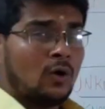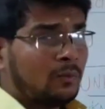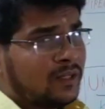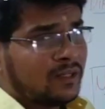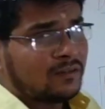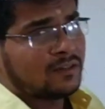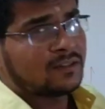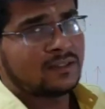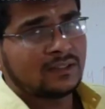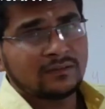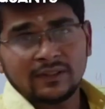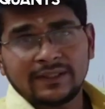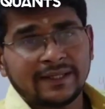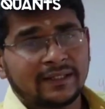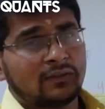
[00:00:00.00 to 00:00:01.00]
how many hours
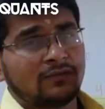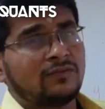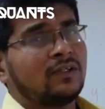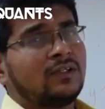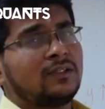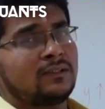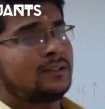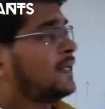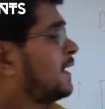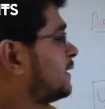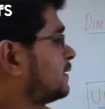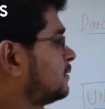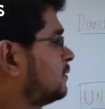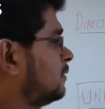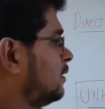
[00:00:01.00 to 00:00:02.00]
it will take to fill the
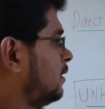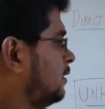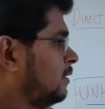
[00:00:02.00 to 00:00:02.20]
tank?